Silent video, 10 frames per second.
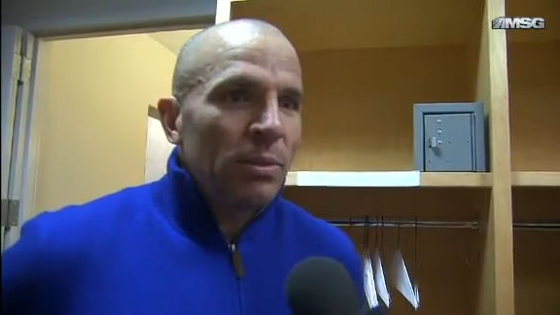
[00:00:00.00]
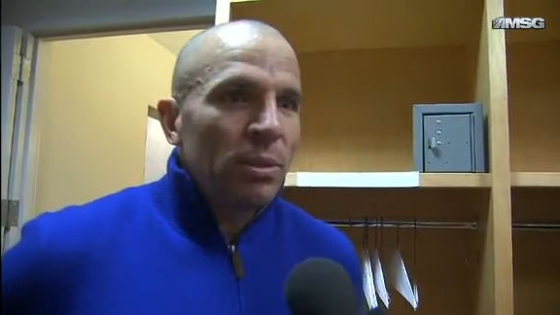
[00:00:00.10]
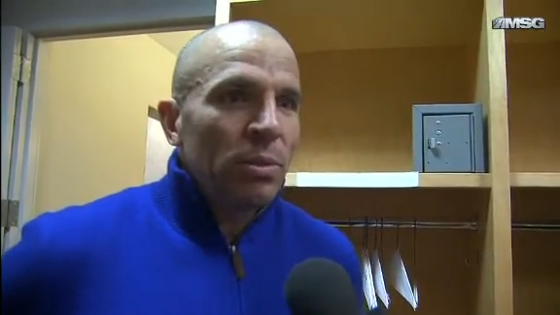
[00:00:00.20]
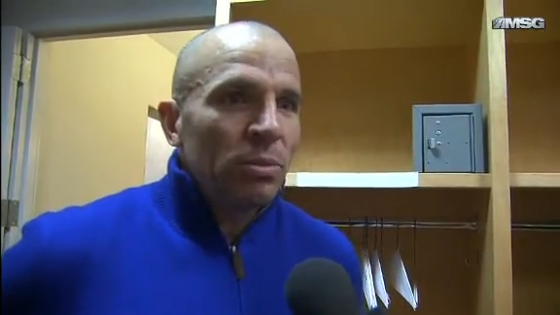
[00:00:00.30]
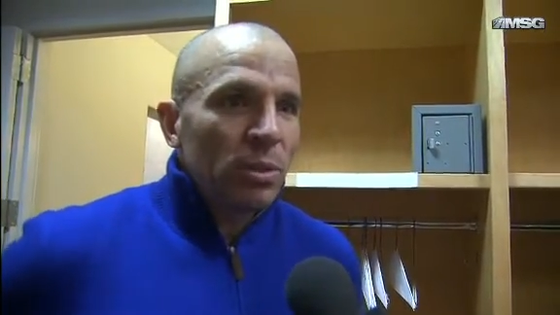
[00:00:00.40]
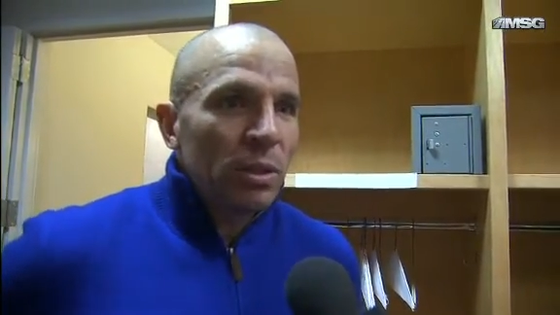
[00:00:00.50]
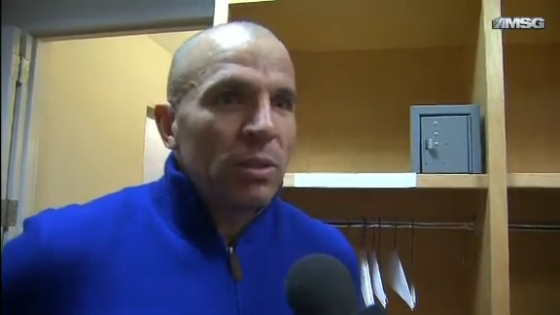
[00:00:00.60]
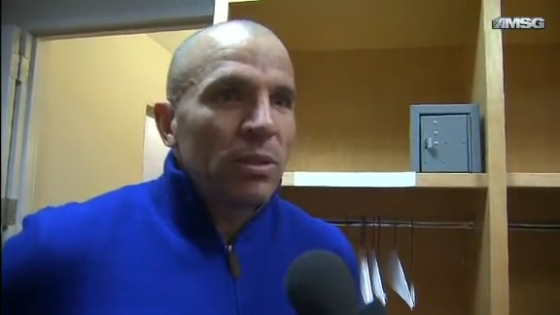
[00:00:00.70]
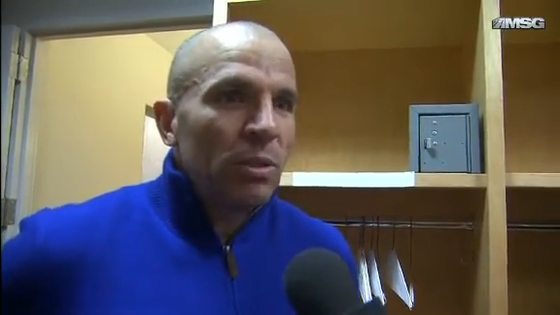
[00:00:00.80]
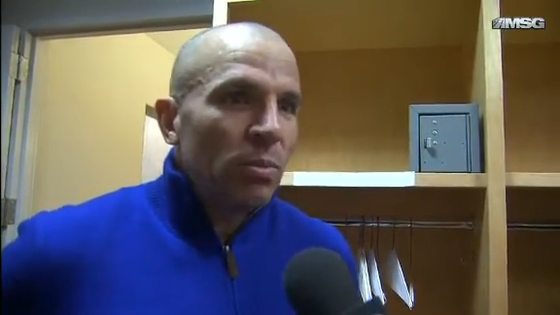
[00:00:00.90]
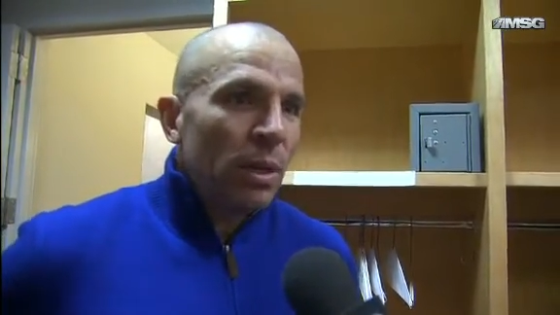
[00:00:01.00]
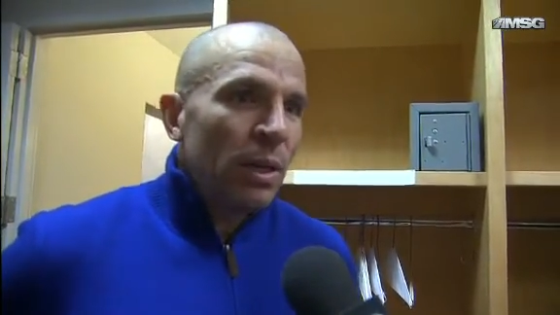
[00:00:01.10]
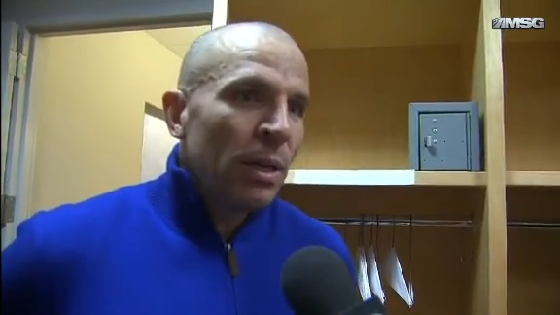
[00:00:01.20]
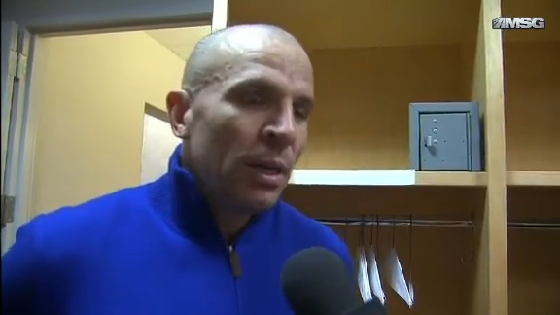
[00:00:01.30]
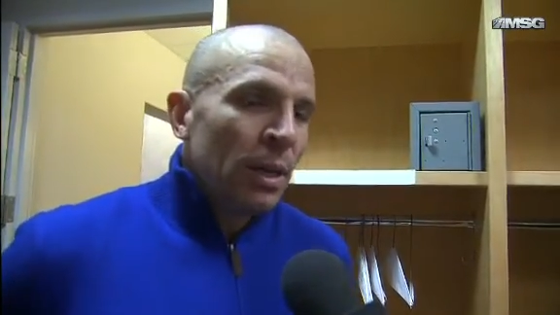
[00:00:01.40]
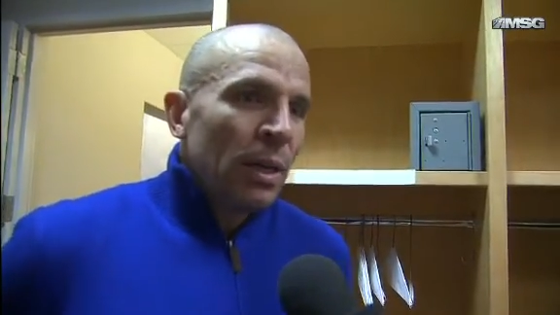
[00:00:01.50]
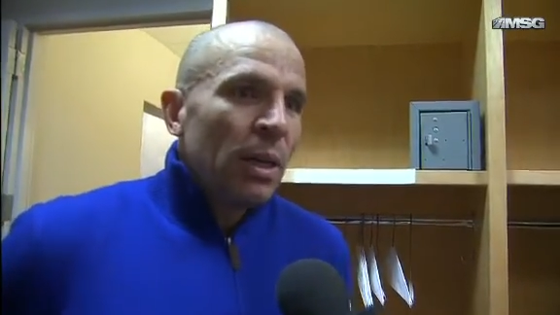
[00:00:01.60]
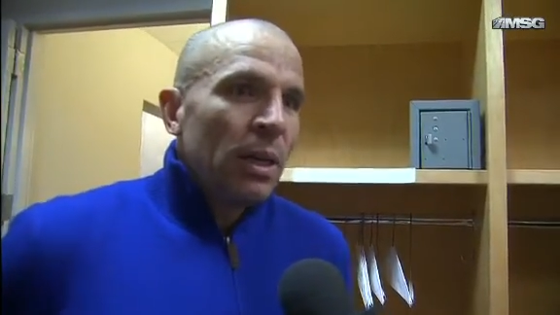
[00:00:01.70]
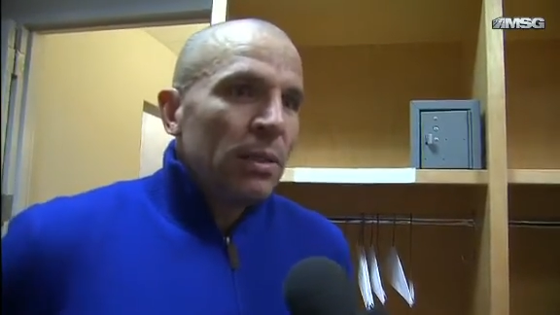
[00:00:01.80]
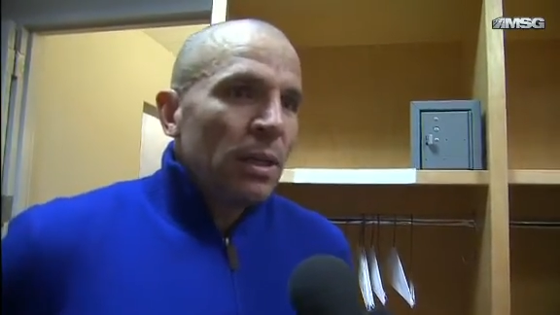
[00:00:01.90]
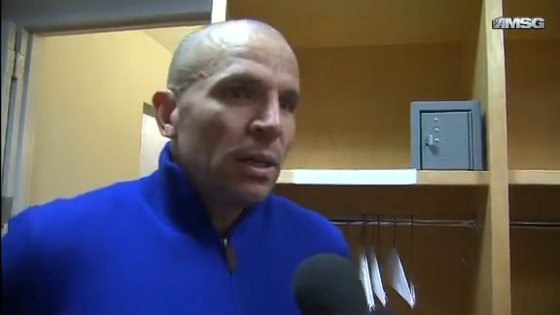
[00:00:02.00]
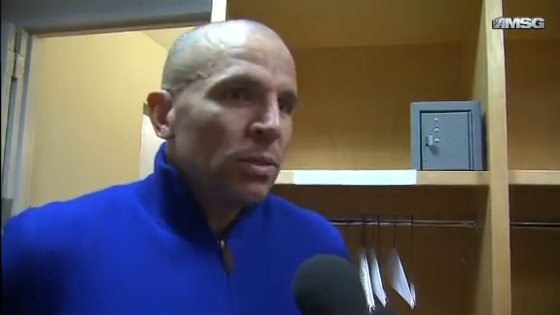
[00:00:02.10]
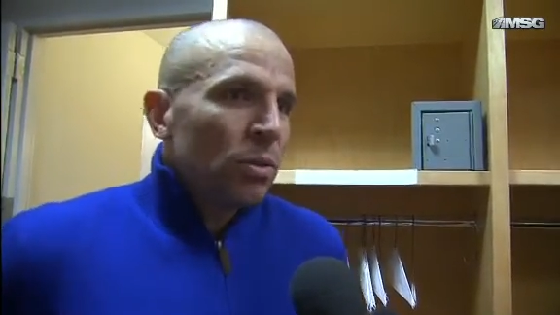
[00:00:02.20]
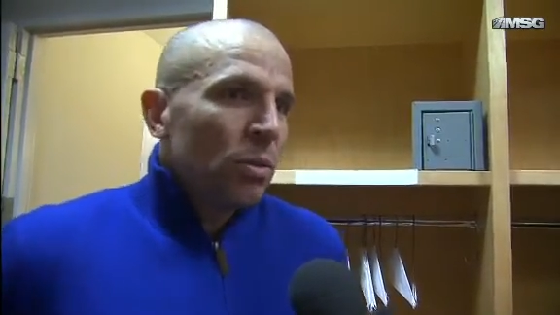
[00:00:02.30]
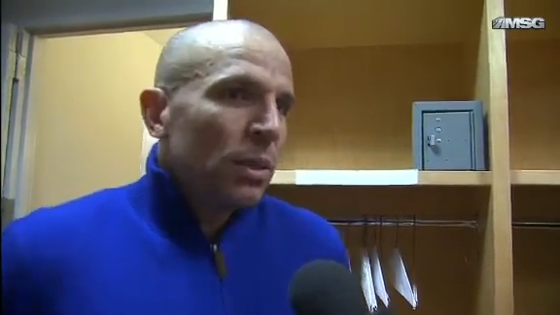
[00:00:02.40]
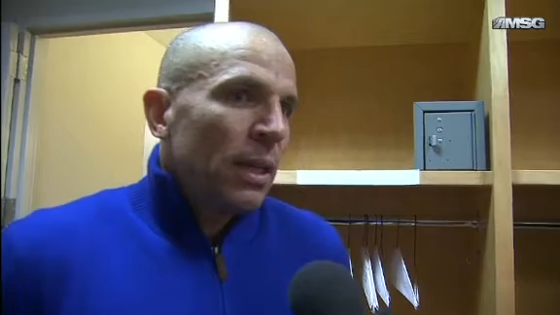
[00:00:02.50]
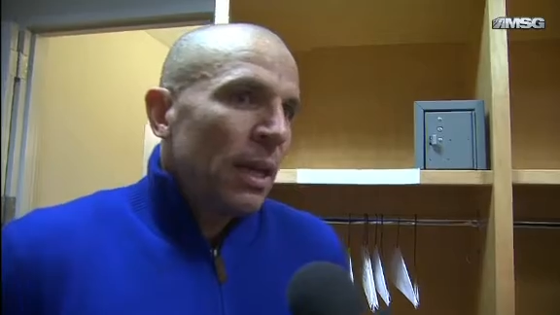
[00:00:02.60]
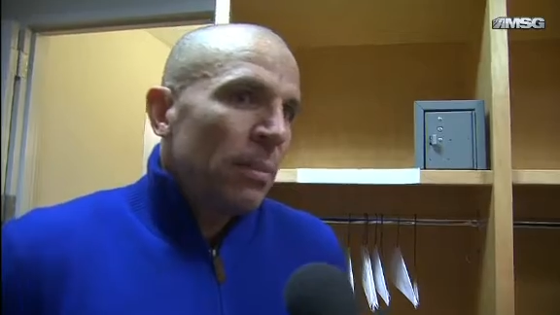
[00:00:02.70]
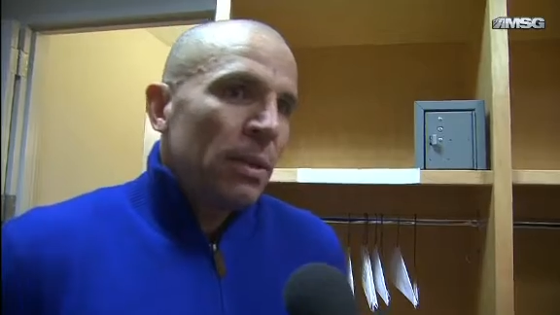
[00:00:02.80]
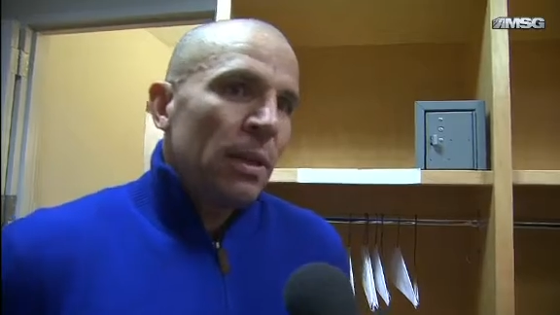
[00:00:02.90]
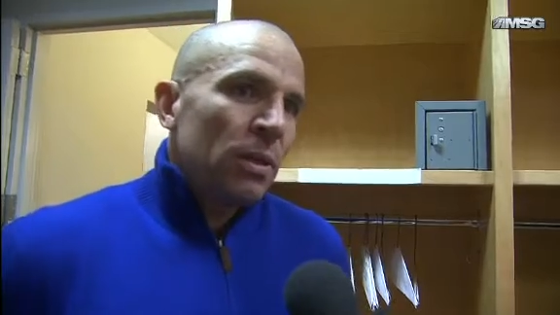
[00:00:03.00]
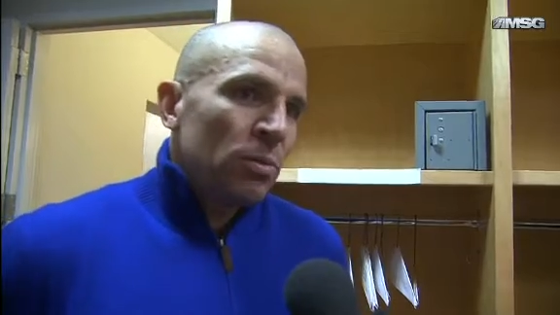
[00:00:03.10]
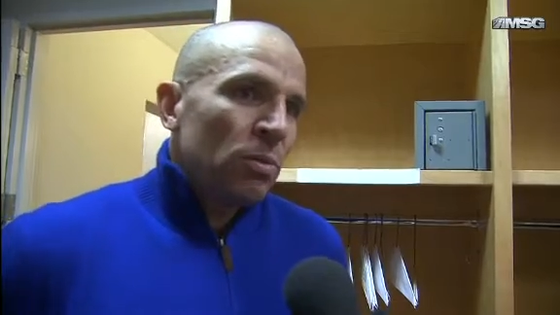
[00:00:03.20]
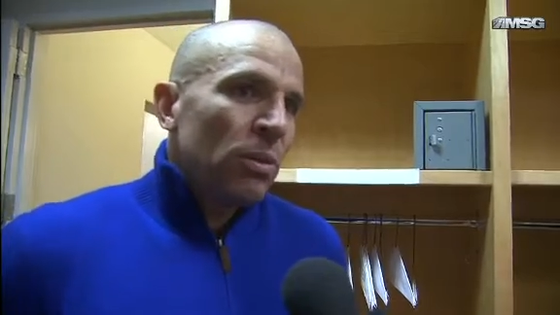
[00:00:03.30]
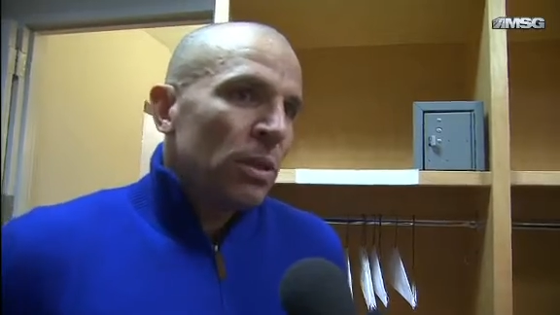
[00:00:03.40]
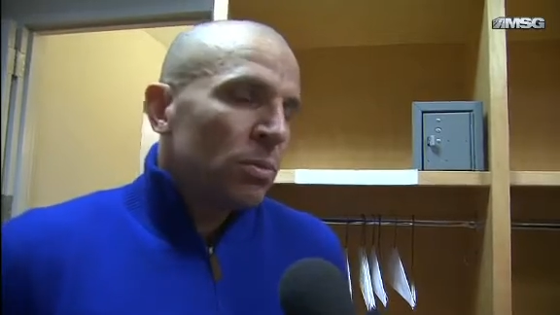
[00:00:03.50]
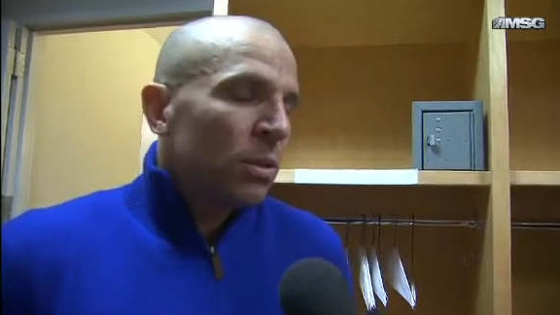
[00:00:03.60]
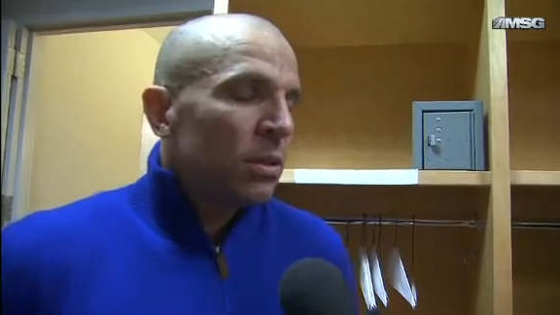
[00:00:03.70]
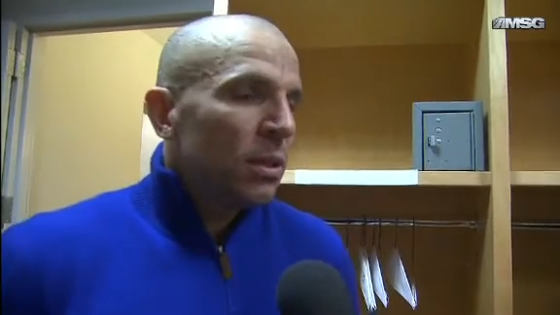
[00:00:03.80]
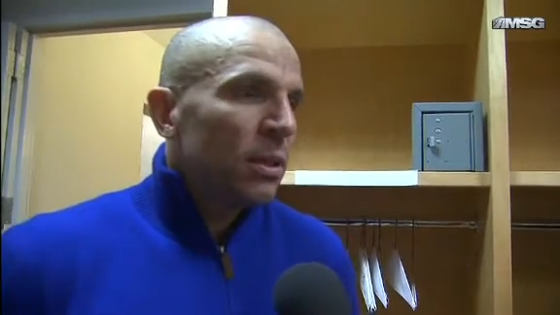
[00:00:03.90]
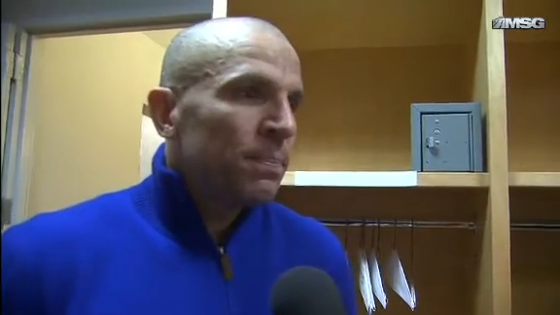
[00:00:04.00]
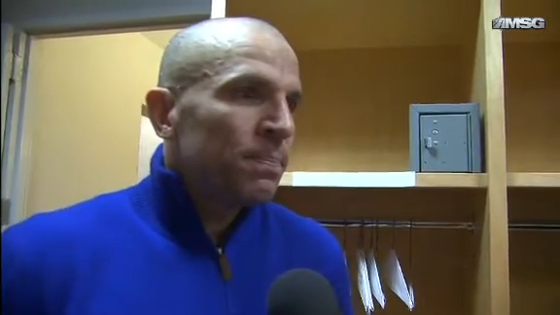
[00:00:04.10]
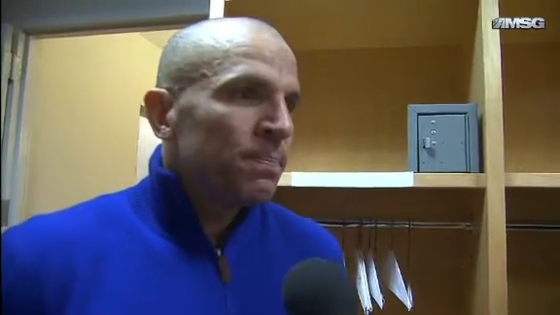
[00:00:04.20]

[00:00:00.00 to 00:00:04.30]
So it was good to see Ray take control of the game, and that's what he's done.